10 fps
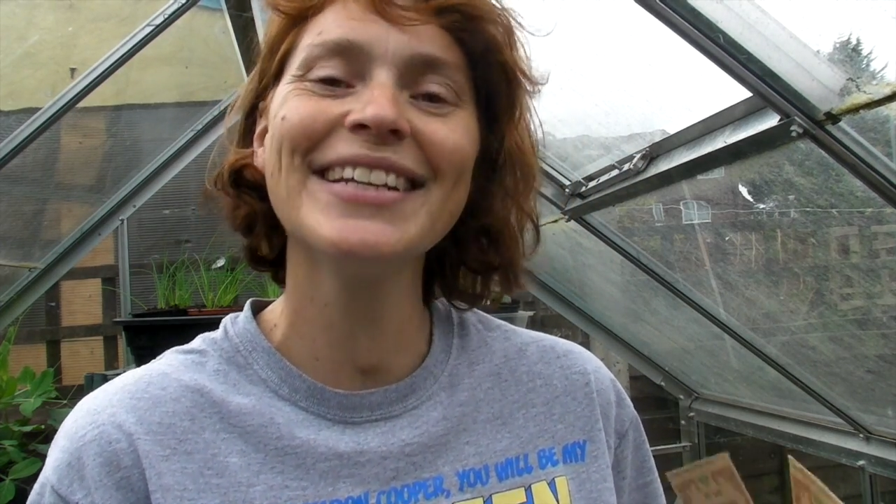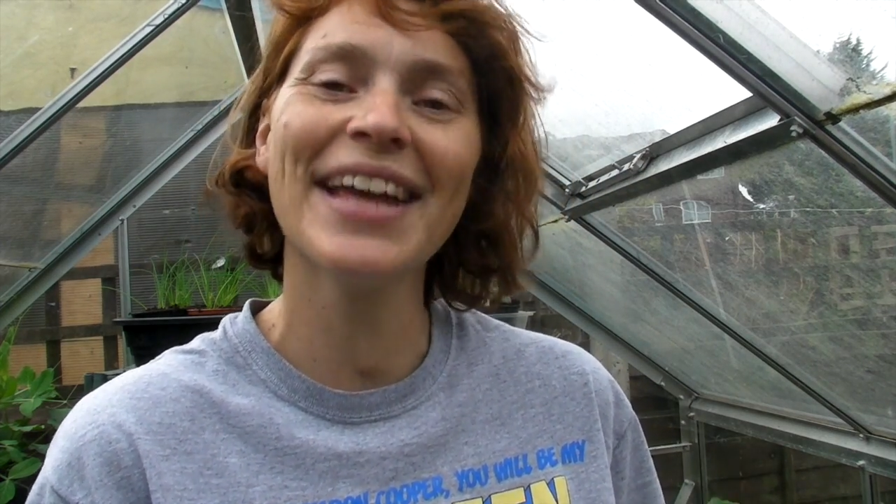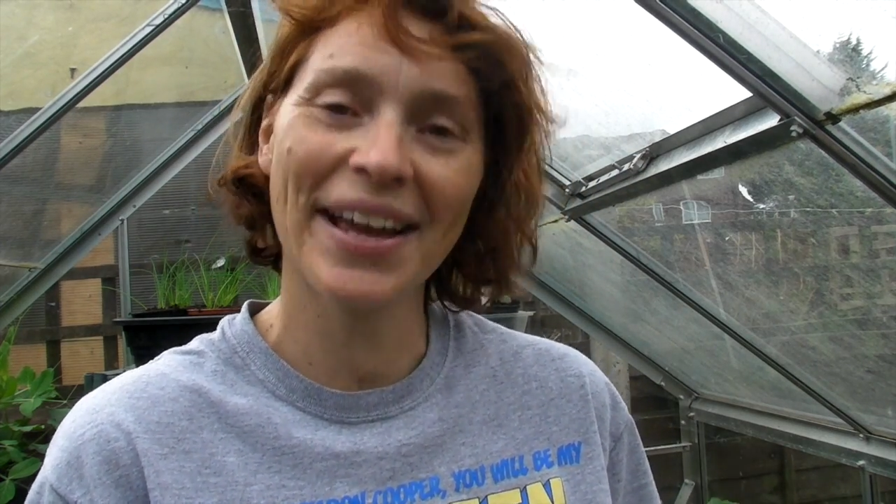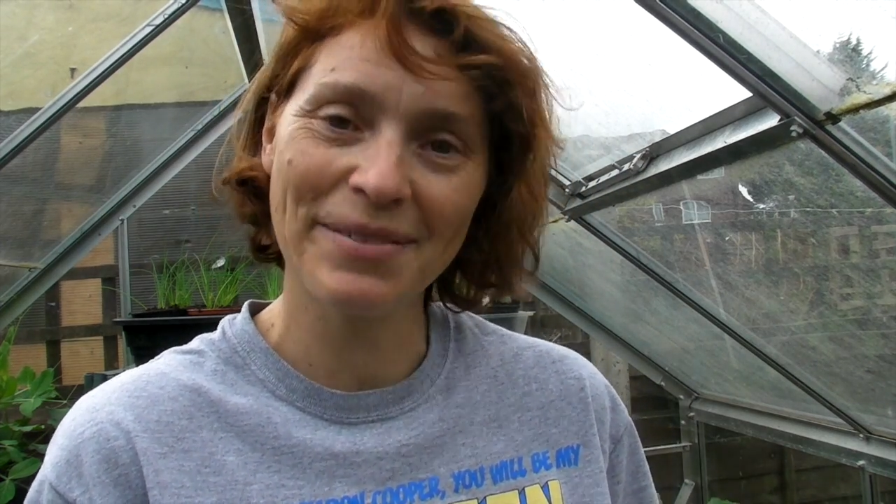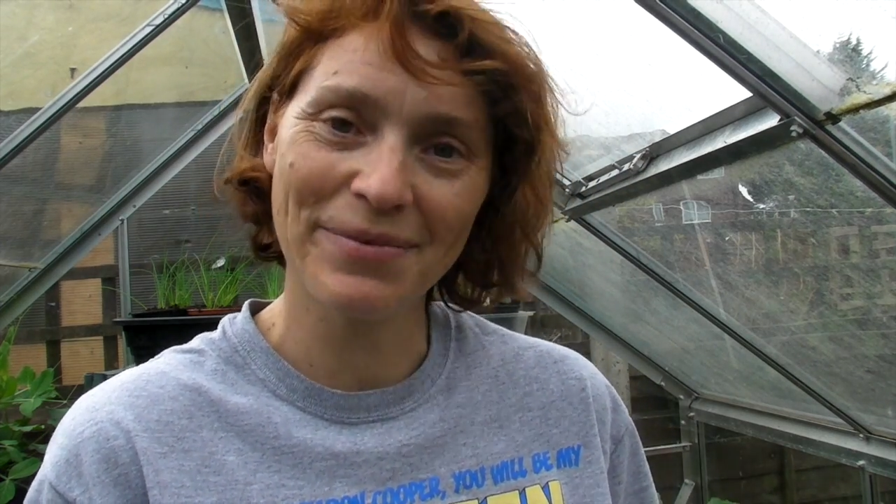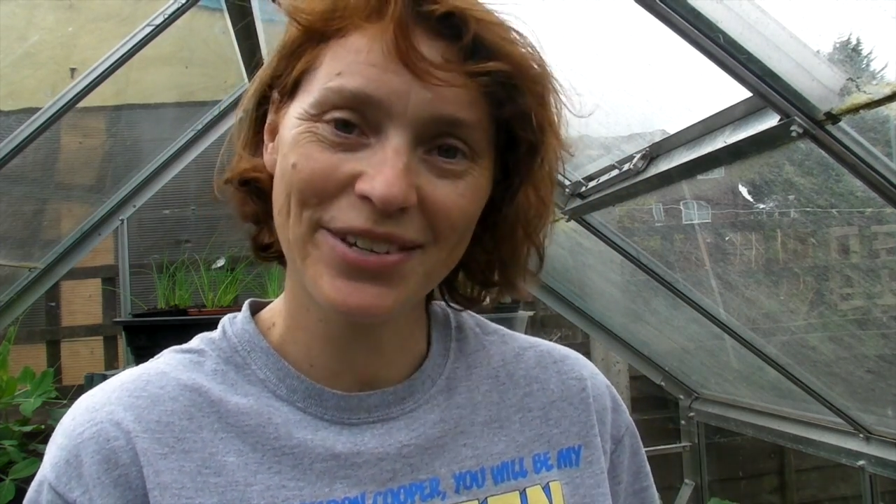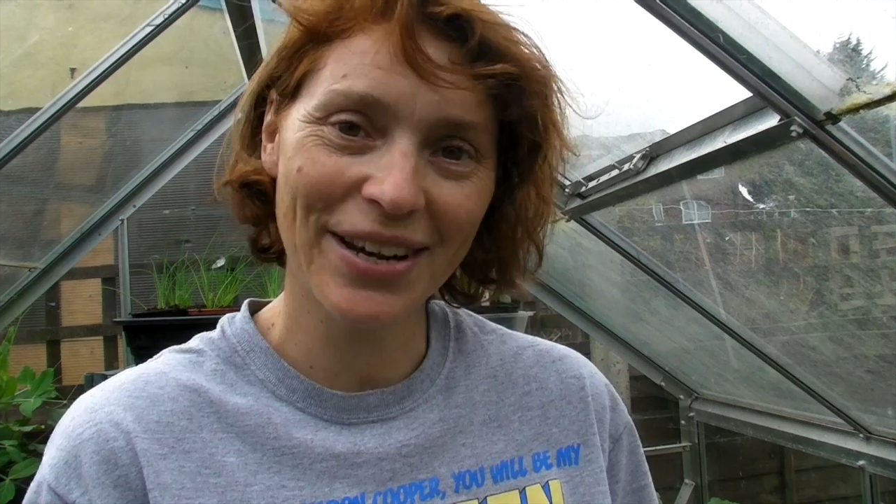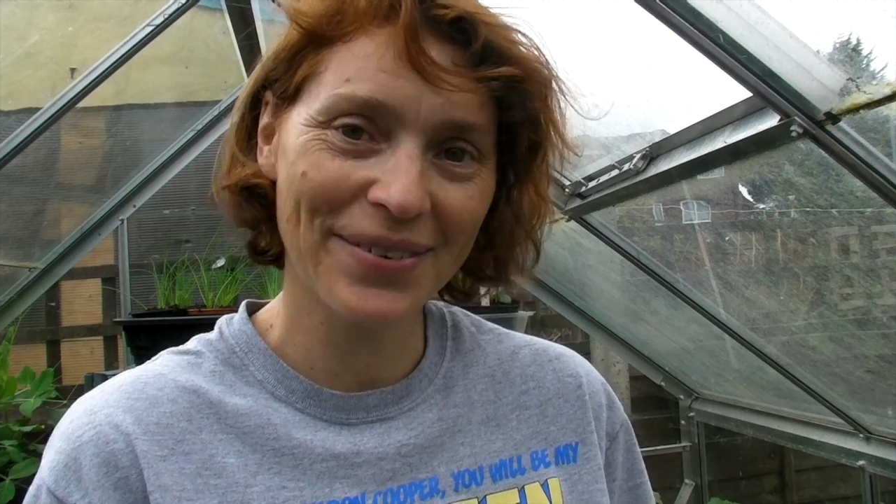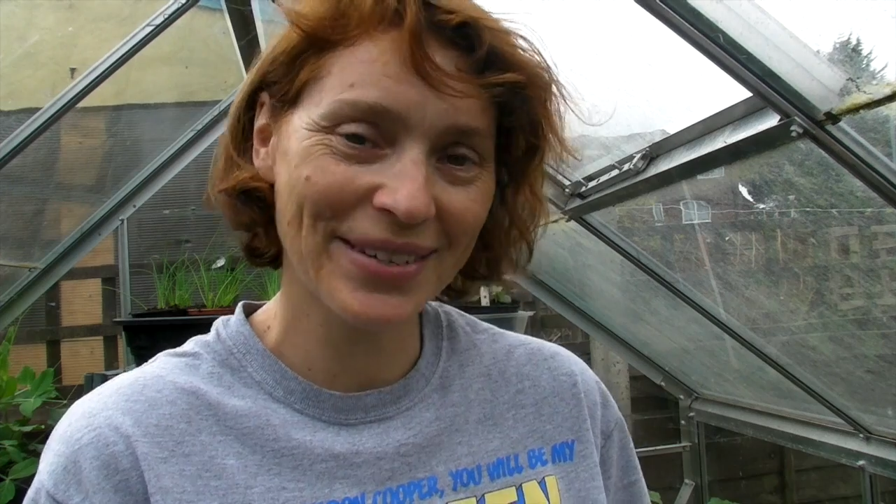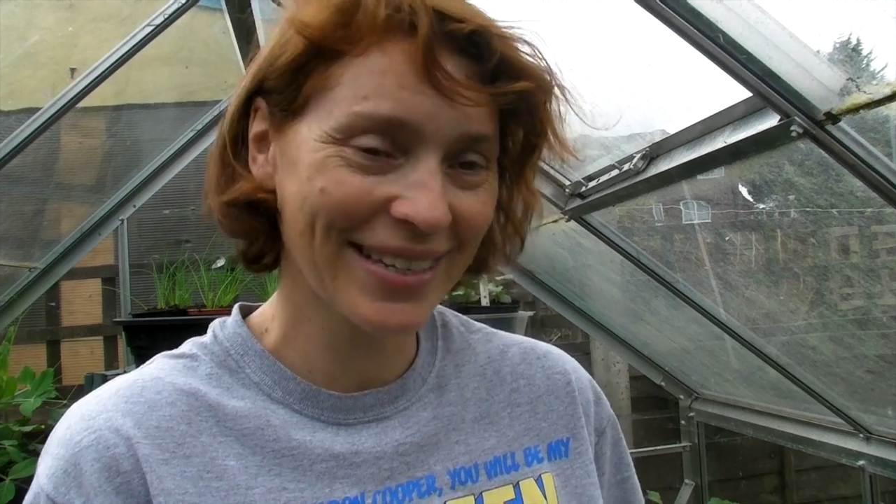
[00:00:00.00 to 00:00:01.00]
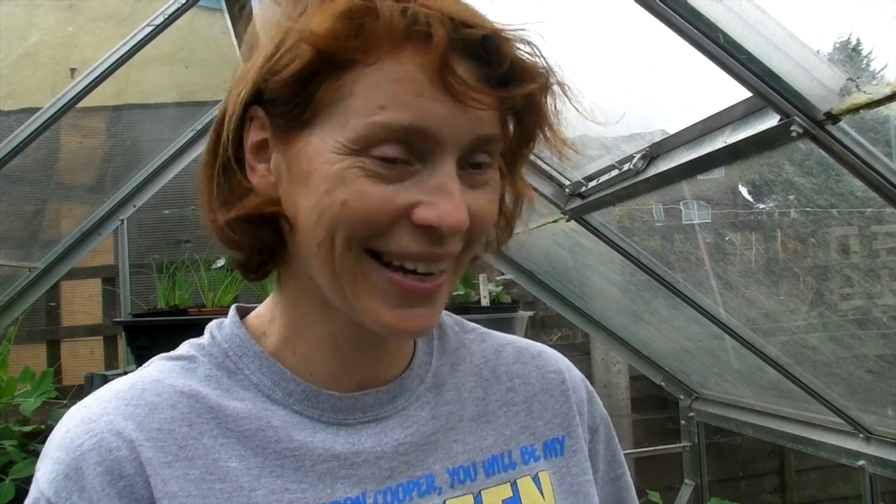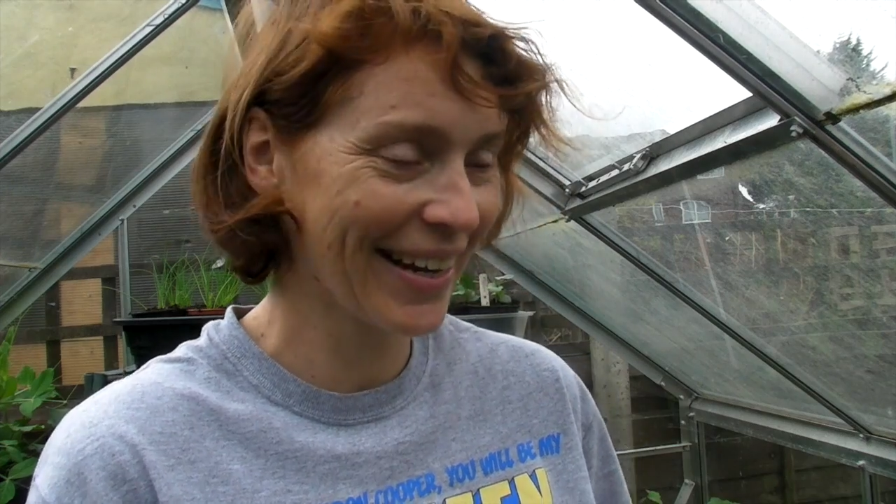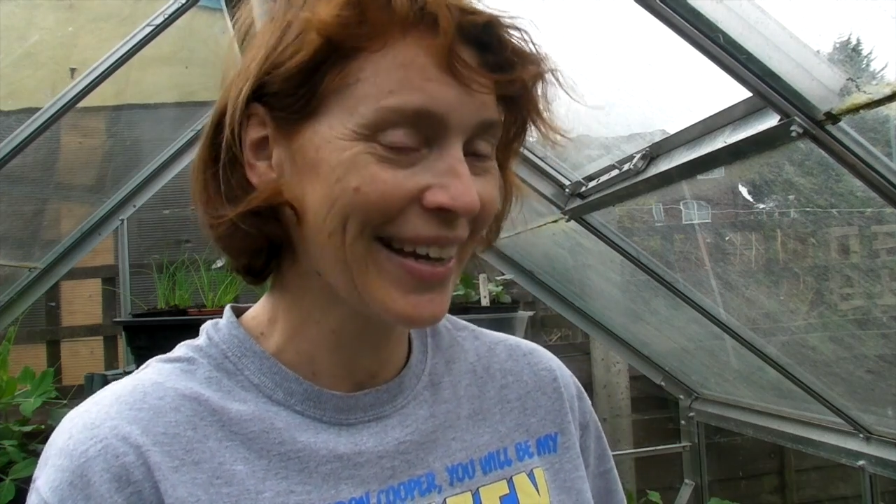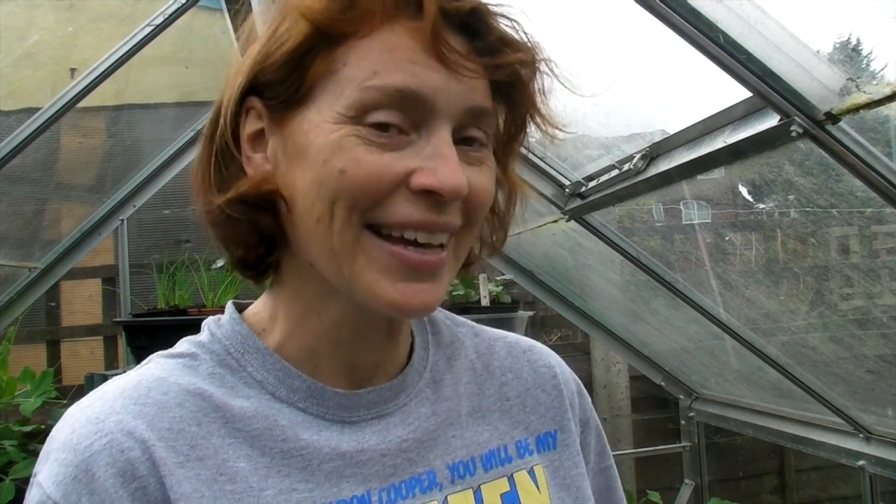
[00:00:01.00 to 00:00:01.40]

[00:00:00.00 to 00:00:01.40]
named, shall we say,